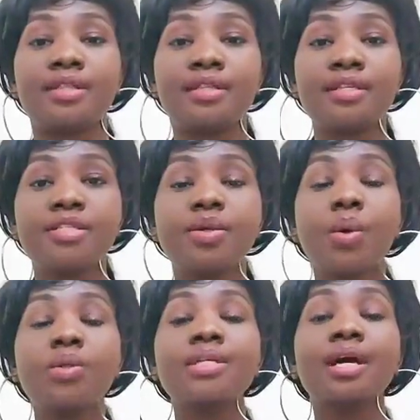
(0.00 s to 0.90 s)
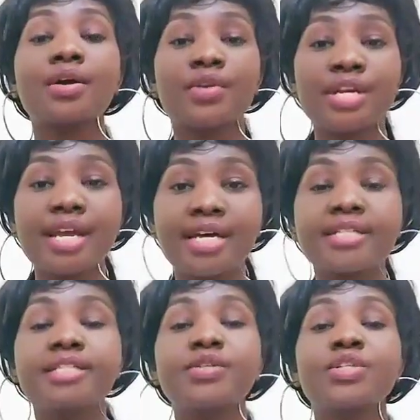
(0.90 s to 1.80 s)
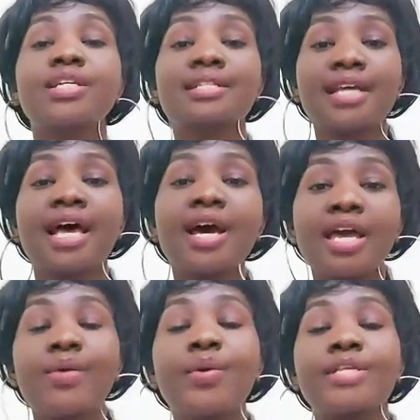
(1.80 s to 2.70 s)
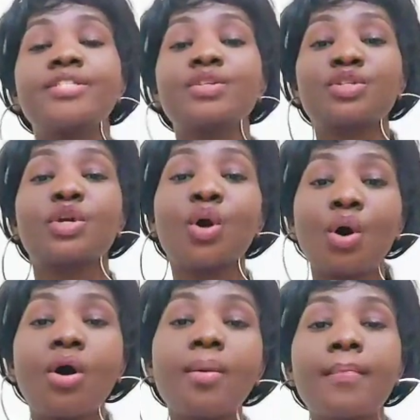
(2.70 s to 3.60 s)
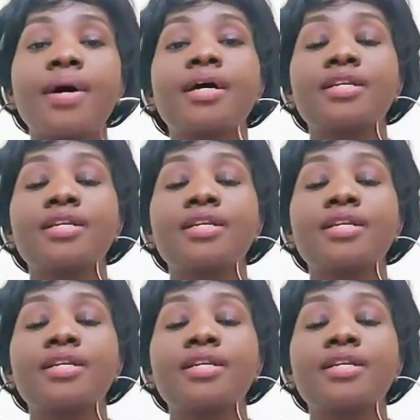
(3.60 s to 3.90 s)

It's called careers.qatarairways.com.